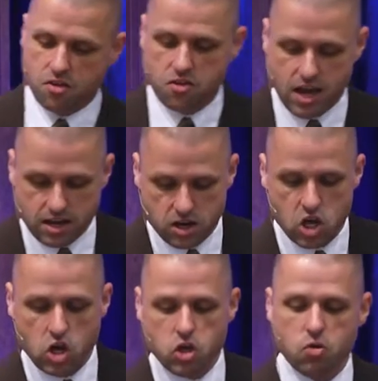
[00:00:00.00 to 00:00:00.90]
to Satan,
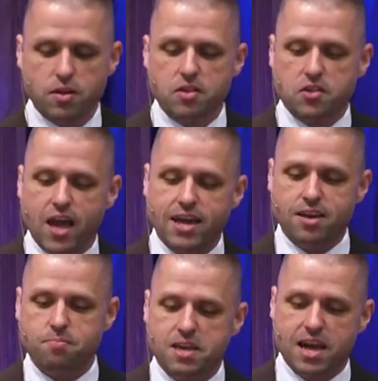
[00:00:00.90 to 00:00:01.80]
"You
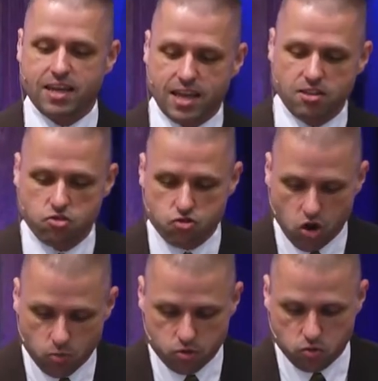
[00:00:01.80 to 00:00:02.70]
incited me against
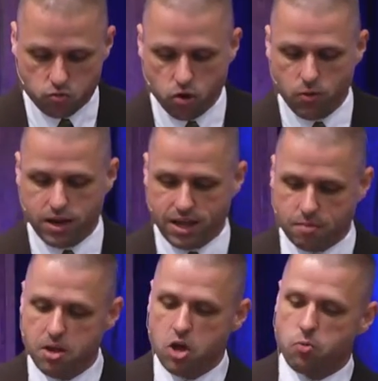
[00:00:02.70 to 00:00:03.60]
Job to ruin
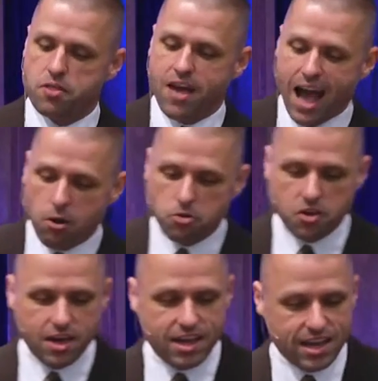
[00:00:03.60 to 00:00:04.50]
him
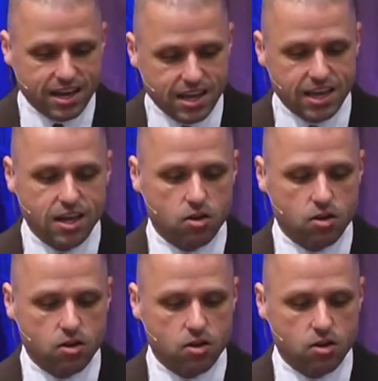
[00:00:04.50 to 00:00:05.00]
without any